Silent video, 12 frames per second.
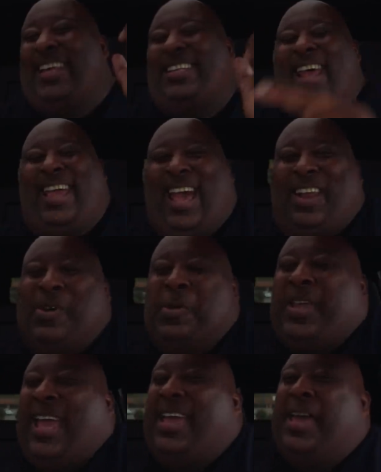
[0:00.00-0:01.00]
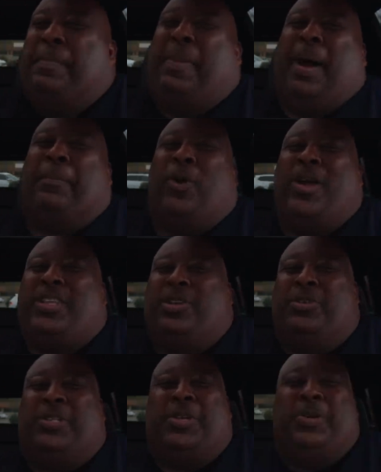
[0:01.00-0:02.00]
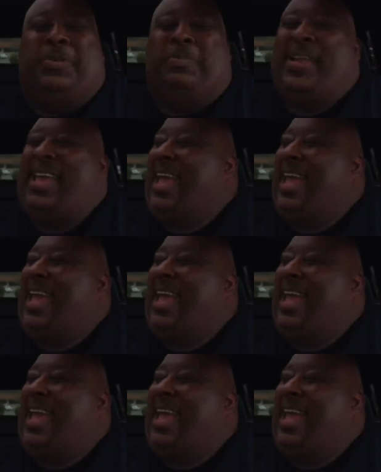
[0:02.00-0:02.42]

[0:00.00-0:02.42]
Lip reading: Check out OK Hip Hop on YouTube